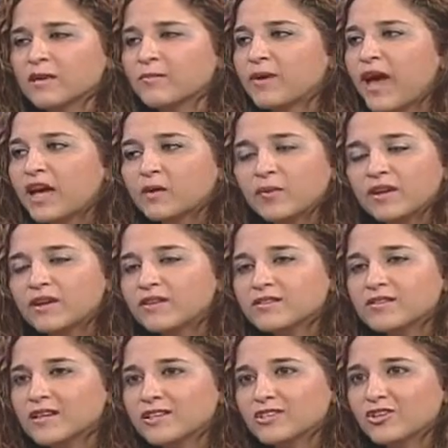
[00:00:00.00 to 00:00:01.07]
Back pain
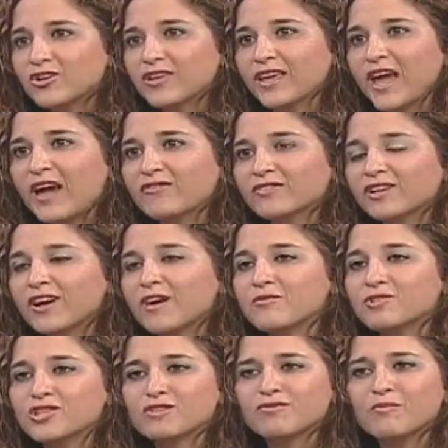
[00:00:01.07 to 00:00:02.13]
doesn't necessarily have to
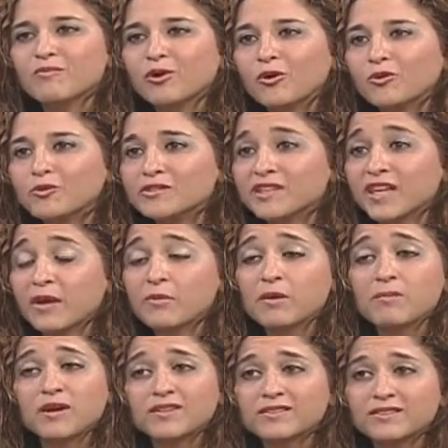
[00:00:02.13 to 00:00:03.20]
come just from bones. It can be
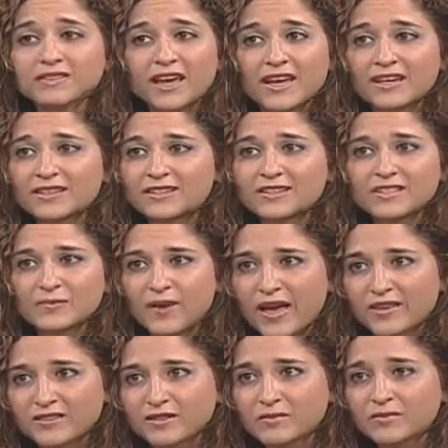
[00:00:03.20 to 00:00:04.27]
muscle tightness and
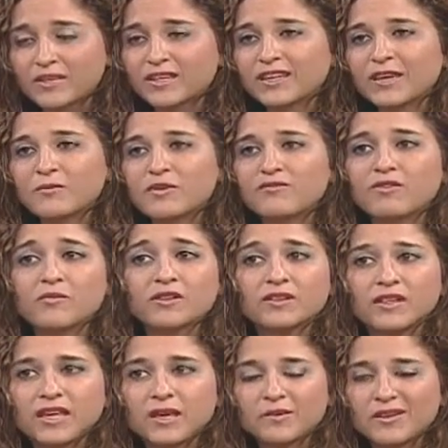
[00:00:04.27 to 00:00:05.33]
spasm. It can be from the
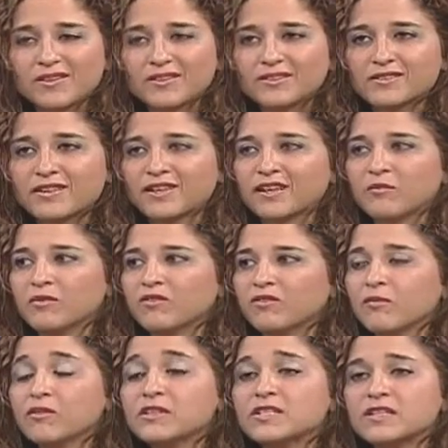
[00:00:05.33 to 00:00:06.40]
ligaments. It can be
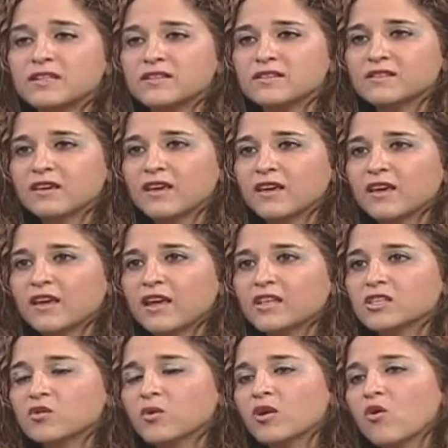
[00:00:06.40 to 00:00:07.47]
from the disc. And
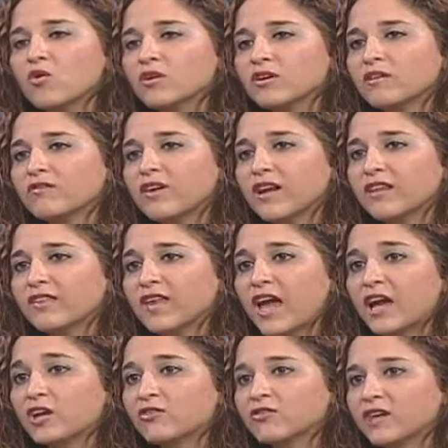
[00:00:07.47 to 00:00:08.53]
so we hone in on finding the
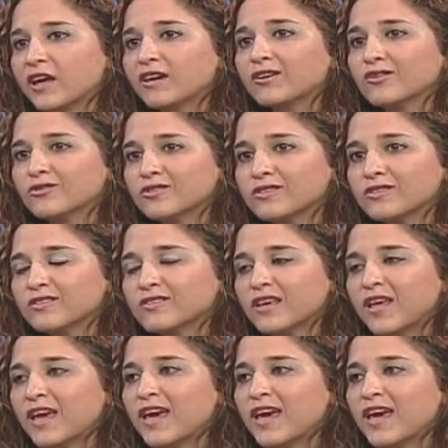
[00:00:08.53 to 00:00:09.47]
accurate diagnosis.